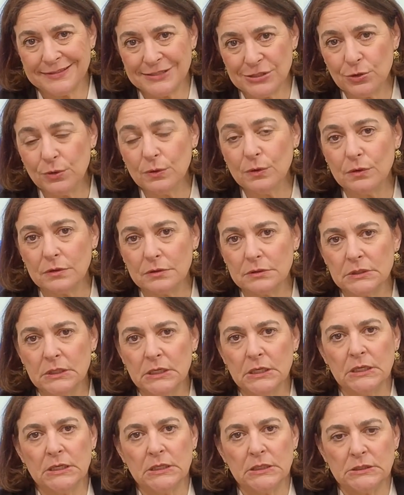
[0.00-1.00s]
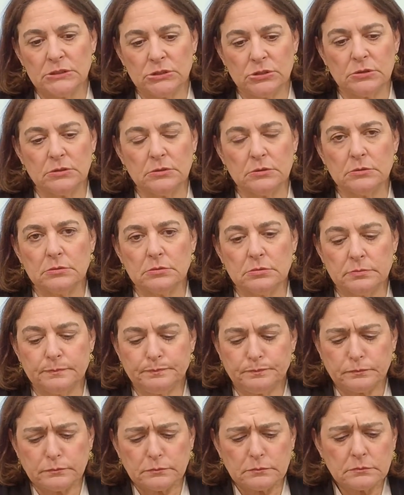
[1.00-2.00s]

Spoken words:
tool to